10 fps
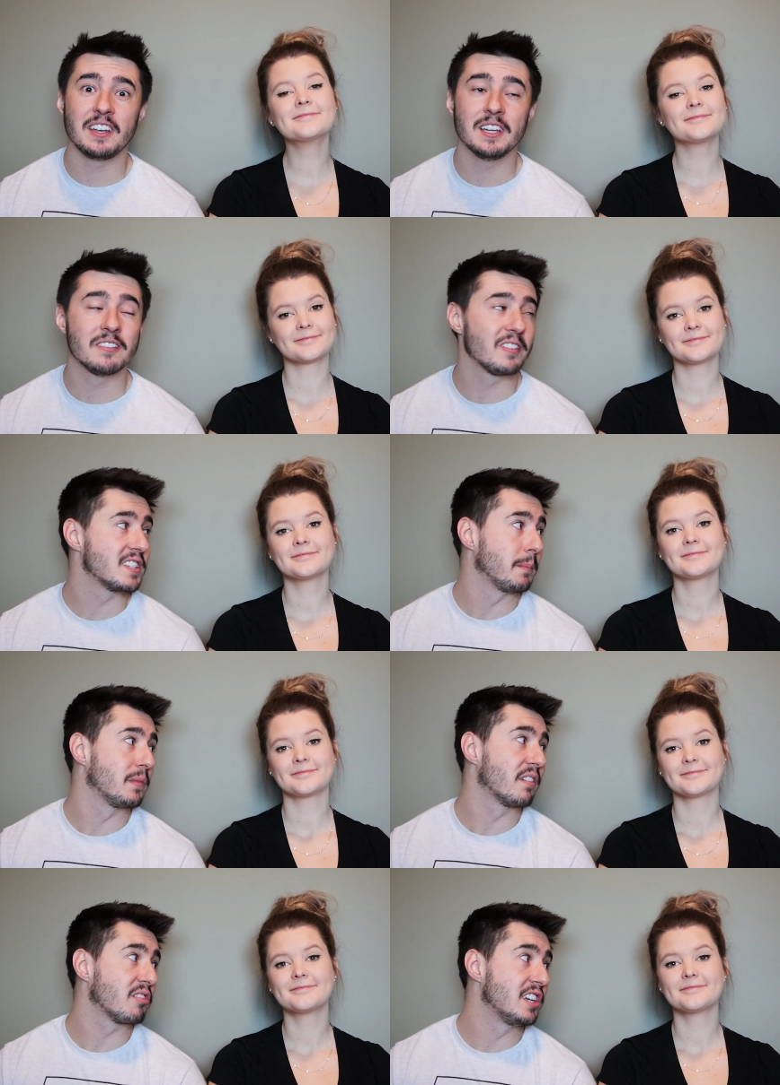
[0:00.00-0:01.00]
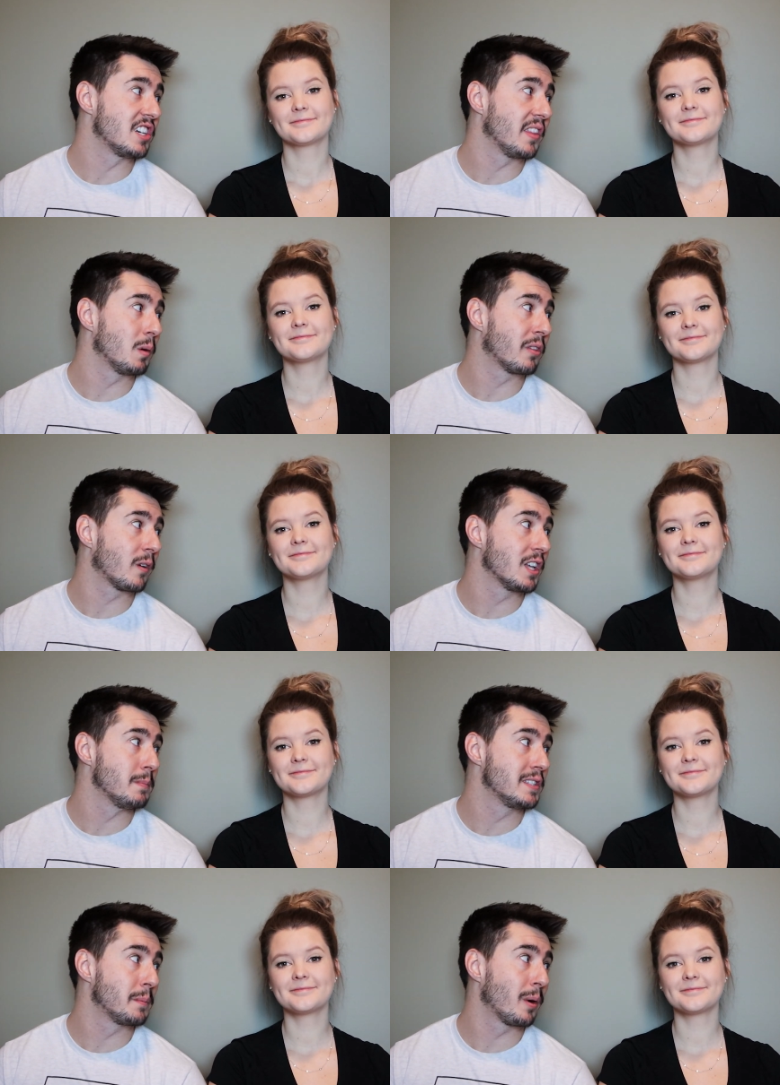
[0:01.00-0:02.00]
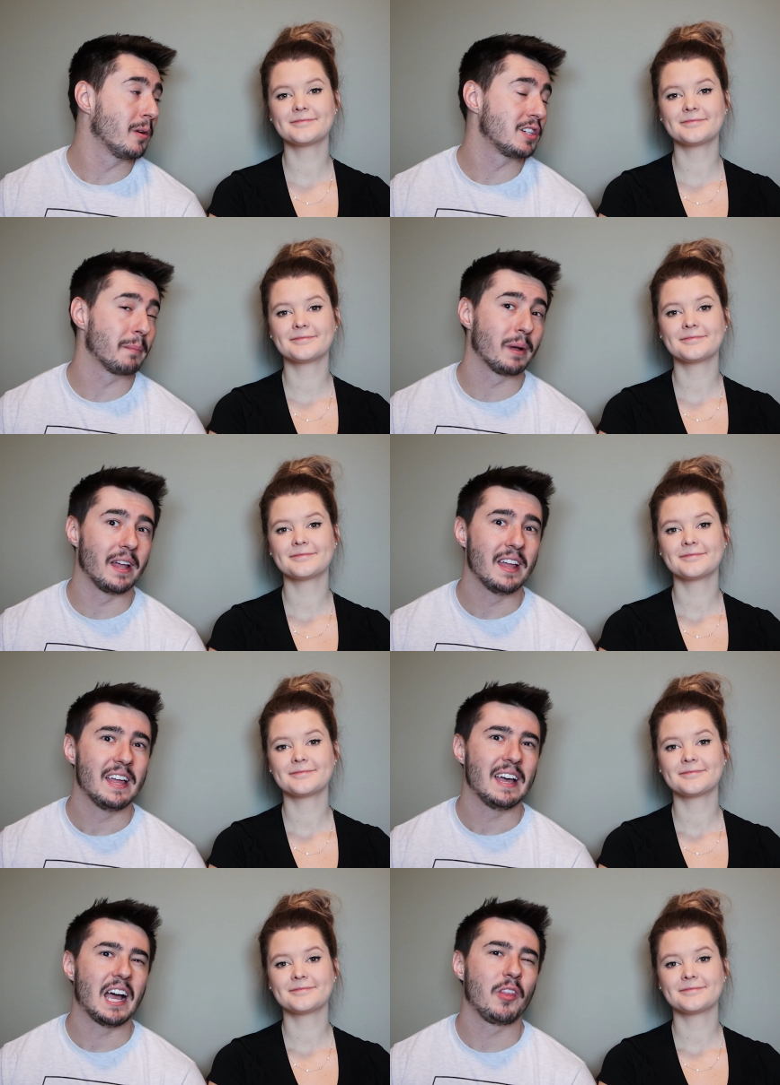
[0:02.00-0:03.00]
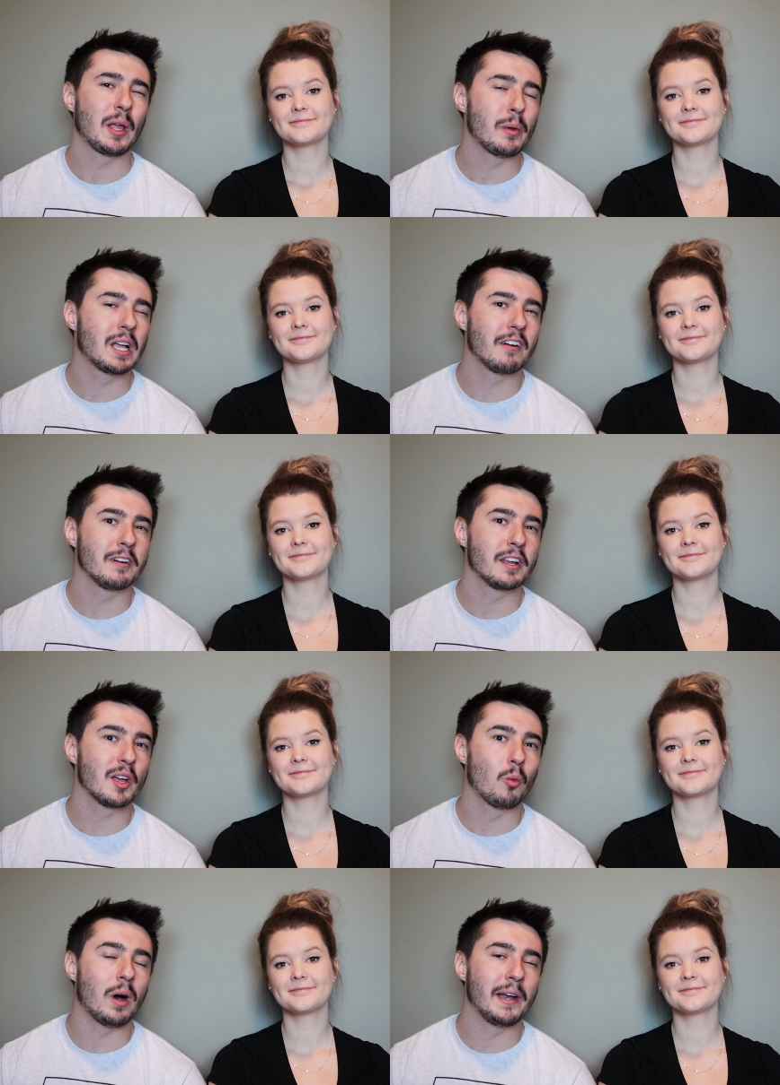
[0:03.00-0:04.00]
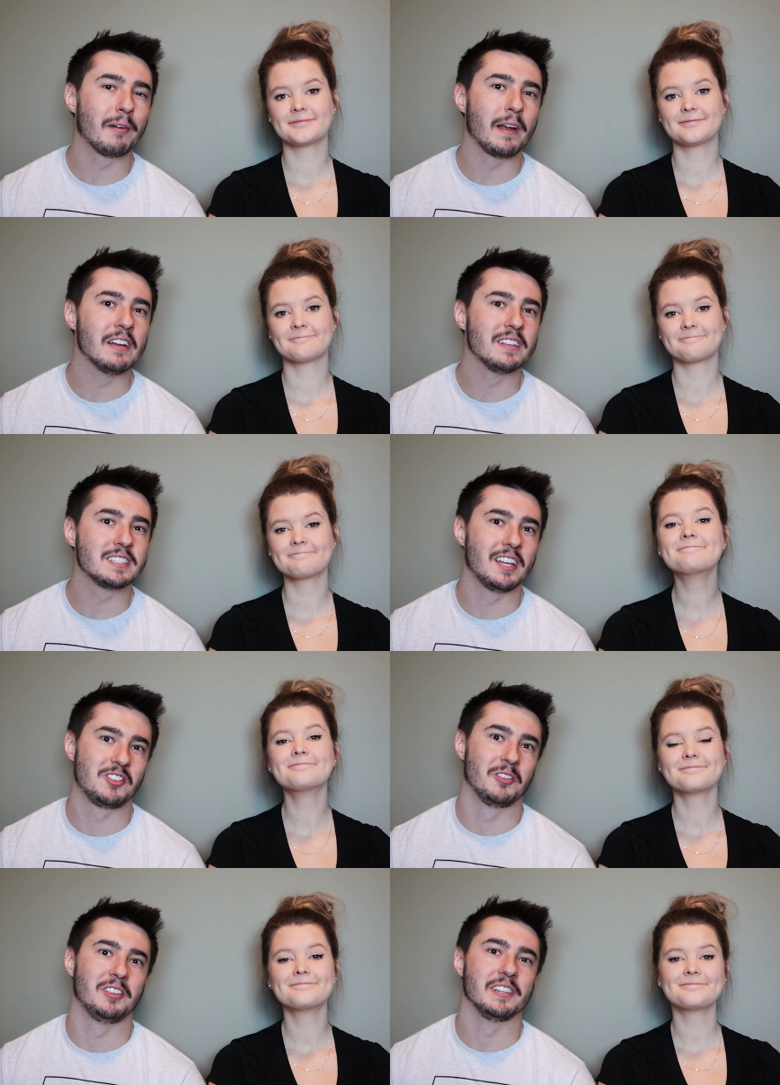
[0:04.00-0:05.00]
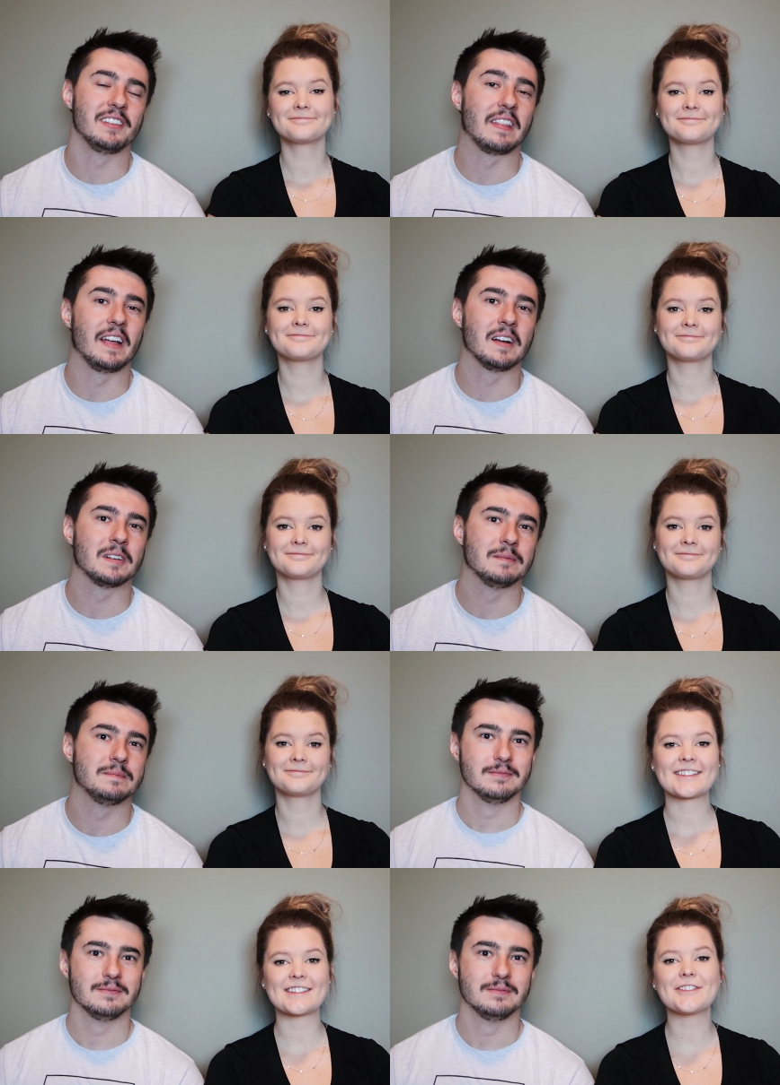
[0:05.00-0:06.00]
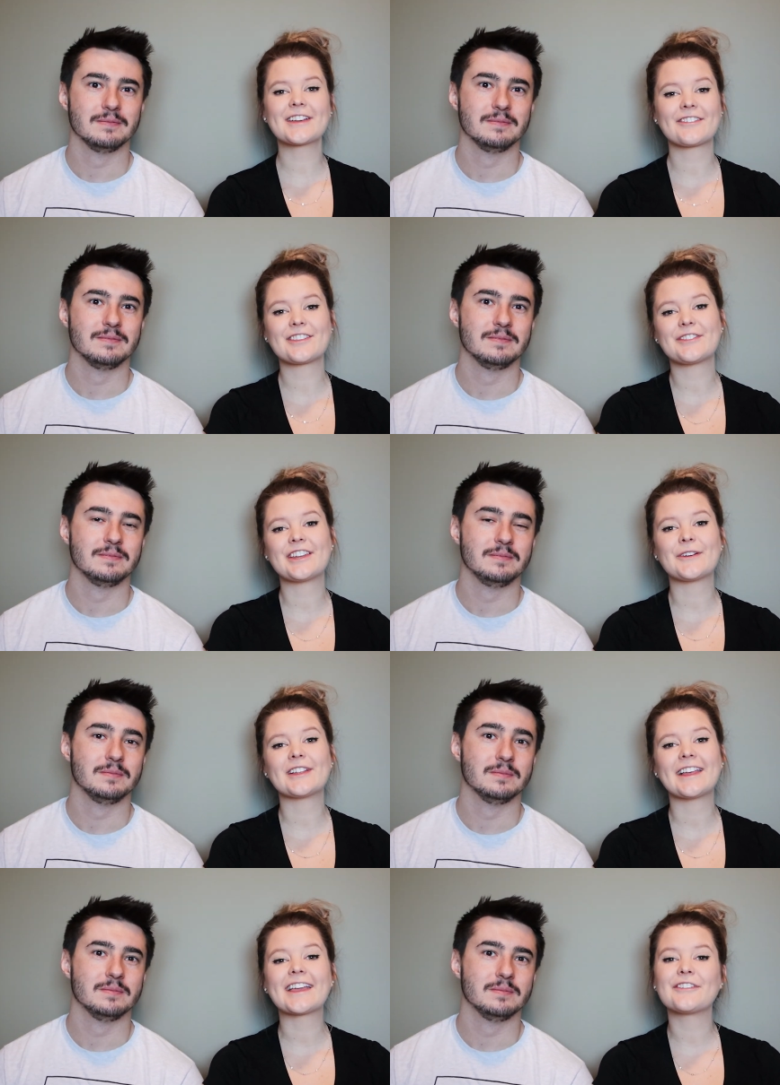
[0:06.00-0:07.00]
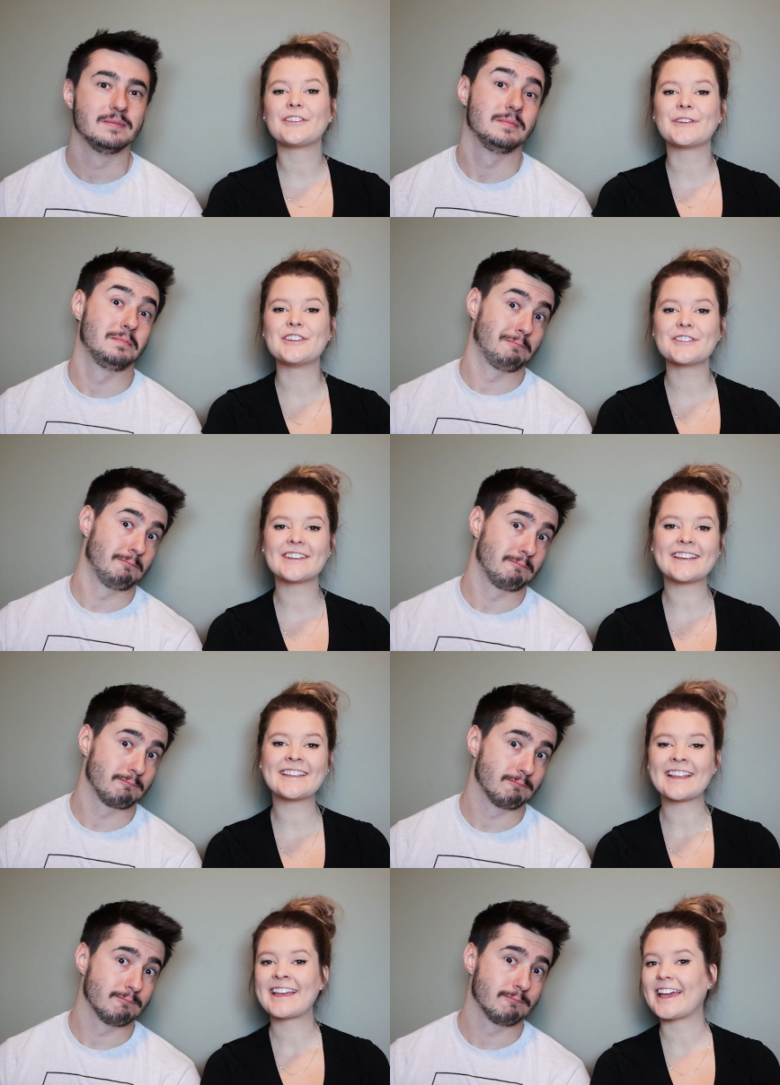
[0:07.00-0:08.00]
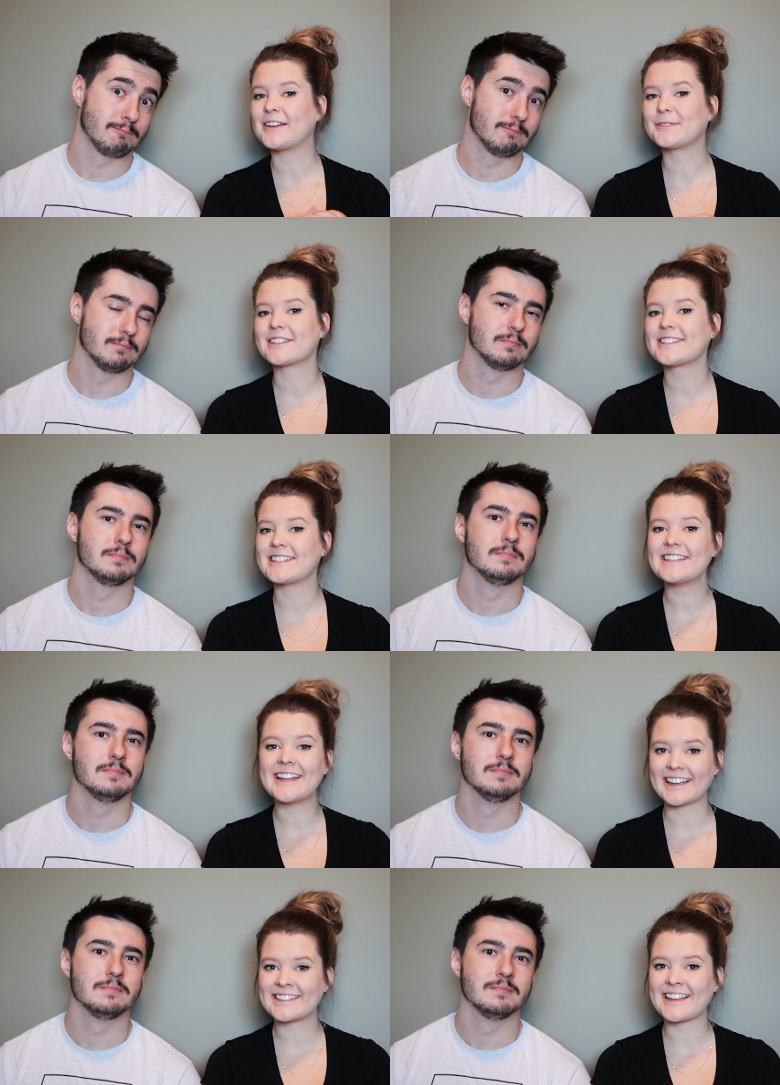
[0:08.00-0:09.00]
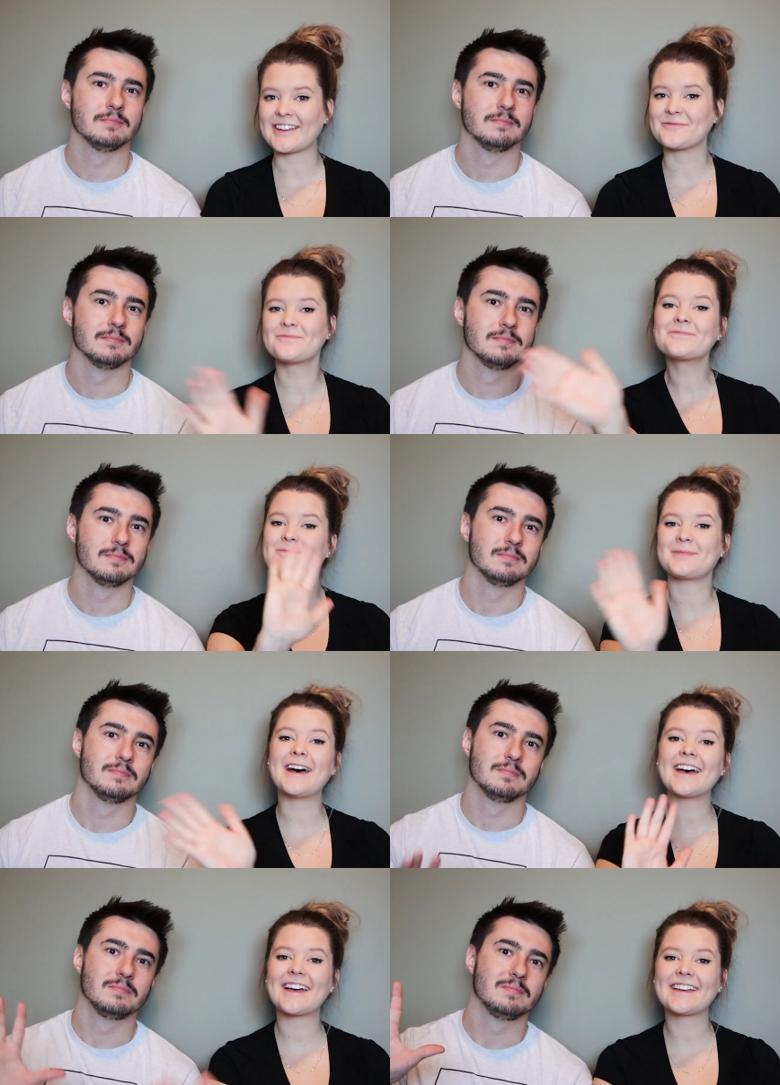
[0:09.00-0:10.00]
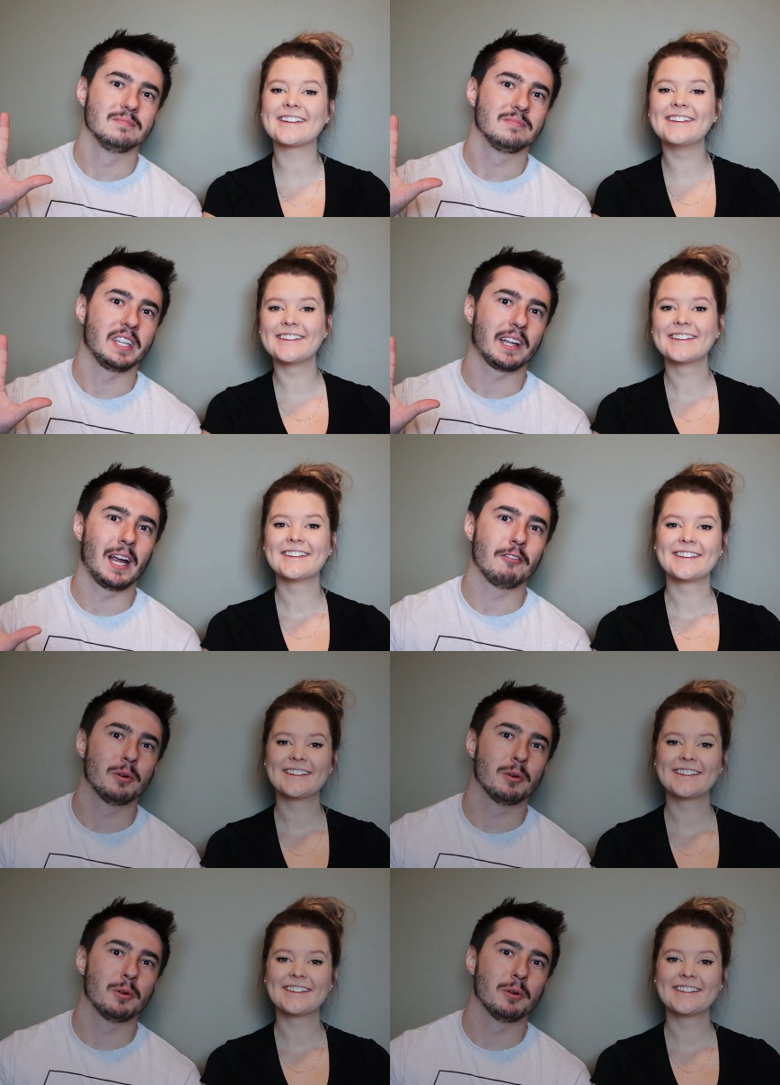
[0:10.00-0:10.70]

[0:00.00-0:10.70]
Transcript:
Speaker 1: idea for something for each other with Christmas approaching, but I think we covered a good wide array of essentials at least there.
Speaker 2: So give the video a like if you enjoyed it and we'll see you next time. Bye!
Speaker 1: Take care